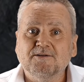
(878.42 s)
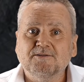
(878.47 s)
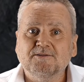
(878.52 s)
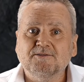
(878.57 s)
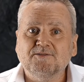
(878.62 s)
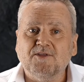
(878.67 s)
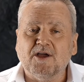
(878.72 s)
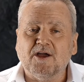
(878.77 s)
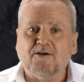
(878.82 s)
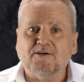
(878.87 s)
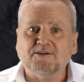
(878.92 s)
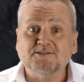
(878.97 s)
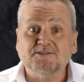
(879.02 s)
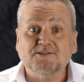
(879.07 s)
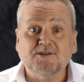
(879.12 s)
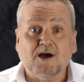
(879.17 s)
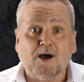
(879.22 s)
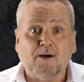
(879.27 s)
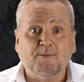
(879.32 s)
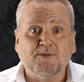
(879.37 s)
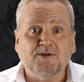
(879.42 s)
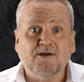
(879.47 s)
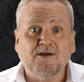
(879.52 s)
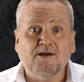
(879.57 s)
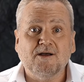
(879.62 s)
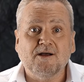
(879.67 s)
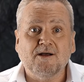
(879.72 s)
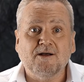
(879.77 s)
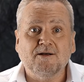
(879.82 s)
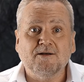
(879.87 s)
There it stopped.
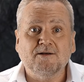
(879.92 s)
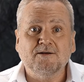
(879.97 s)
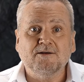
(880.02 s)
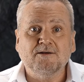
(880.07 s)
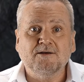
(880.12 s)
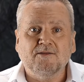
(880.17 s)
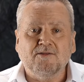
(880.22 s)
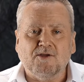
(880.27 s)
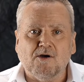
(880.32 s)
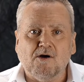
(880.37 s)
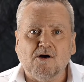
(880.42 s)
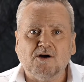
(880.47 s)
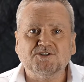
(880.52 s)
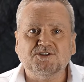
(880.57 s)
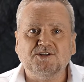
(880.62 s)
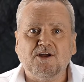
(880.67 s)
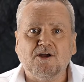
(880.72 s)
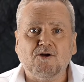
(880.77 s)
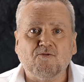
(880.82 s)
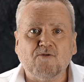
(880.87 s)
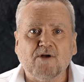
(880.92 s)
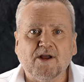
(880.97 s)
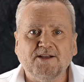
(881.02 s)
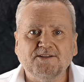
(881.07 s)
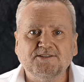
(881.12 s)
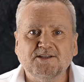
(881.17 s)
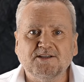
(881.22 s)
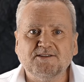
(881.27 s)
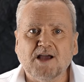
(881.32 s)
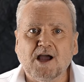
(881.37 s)
The auctioneer
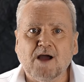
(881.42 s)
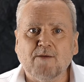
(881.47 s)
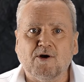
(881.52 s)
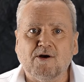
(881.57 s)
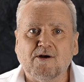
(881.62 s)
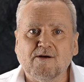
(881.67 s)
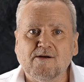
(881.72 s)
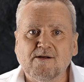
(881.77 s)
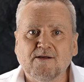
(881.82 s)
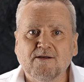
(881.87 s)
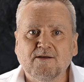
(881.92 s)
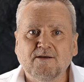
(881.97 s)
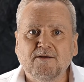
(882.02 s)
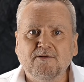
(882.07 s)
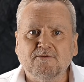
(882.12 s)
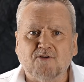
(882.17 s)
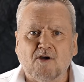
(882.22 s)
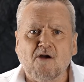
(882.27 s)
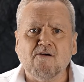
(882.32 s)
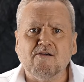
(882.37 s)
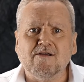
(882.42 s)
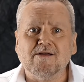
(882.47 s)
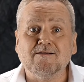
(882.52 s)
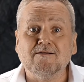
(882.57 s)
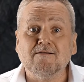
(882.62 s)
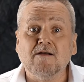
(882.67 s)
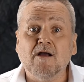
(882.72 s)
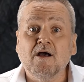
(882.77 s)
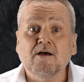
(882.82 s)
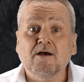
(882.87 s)
raised his hammer.
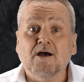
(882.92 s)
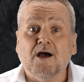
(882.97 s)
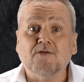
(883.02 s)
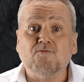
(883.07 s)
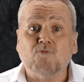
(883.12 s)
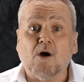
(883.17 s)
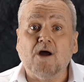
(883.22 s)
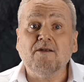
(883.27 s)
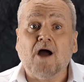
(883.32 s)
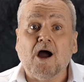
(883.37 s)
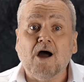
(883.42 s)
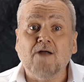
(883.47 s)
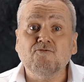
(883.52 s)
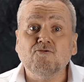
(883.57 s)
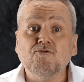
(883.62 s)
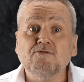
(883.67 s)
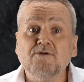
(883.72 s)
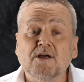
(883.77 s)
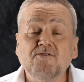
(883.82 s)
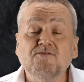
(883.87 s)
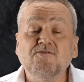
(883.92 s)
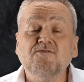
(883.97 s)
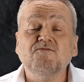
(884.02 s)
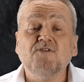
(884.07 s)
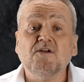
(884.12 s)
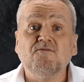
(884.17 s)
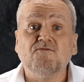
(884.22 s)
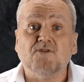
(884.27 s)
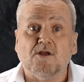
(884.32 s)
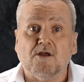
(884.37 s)
"Going at
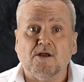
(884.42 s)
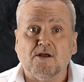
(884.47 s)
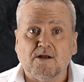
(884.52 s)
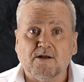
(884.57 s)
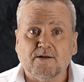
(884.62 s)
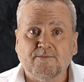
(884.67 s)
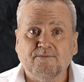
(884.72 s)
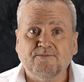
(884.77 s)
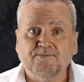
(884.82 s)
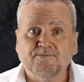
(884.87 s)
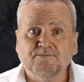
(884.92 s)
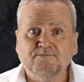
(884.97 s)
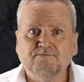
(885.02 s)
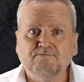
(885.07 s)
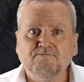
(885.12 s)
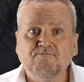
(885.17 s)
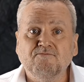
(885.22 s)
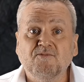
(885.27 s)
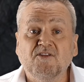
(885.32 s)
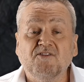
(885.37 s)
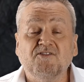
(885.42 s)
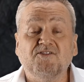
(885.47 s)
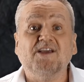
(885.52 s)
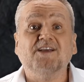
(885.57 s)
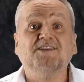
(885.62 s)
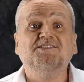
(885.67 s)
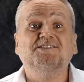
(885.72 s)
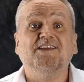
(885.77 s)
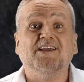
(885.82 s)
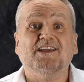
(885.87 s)
150.
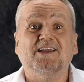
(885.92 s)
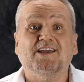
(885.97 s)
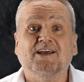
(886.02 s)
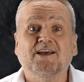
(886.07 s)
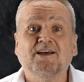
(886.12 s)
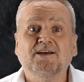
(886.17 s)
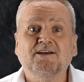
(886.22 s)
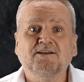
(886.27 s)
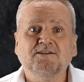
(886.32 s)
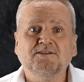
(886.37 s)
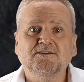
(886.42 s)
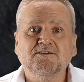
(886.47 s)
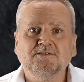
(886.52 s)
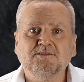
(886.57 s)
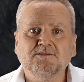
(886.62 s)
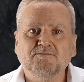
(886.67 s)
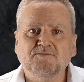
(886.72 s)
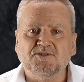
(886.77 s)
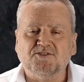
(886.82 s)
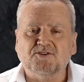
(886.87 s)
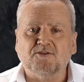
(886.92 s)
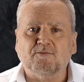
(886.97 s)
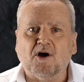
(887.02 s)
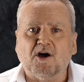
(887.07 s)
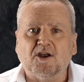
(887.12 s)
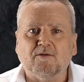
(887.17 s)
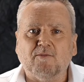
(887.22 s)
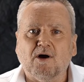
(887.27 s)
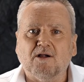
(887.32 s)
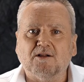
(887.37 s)
60, Mr.
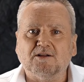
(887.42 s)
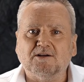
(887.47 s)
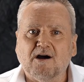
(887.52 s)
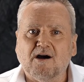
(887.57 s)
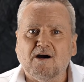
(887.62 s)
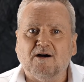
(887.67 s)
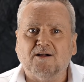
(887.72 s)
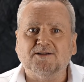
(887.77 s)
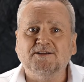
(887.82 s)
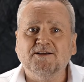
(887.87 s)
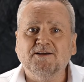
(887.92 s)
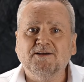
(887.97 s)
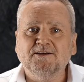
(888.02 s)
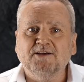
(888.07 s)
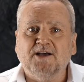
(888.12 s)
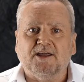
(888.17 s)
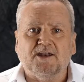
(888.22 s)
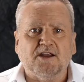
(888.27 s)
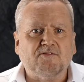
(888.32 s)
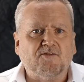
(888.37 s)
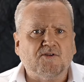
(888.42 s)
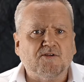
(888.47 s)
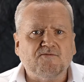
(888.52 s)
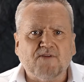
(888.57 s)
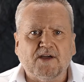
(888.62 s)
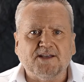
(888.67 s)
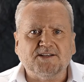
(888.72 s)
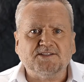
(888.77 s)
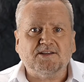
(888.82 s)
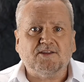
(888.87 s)
Bottleball called, and every
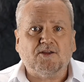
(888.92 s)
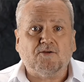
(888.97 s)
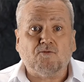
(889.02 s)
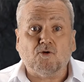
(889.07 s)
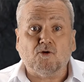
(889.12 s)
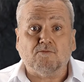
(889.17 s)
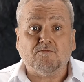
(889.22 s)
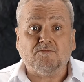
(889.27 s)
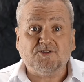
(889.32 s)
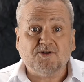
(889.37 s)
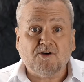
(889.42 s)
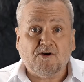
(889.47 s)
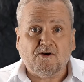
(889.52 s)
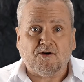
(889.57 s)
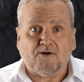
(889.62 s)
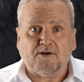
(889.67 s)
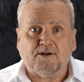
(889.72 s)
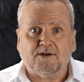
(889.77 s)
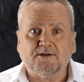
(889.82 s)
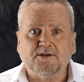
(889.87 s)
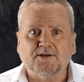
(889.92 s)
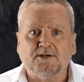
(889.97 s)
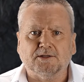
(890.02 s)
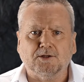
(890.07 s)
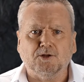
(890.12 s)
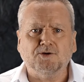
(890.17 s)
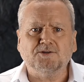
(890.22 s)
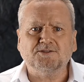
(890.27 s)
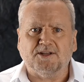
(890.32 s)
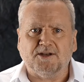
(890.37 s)
face in the room turned and
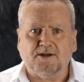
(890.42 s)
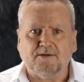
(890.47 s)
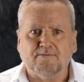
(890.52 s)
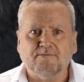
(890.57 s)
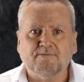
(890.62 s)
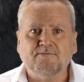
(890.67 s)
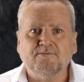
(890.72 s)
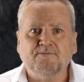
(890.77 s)
looked at him.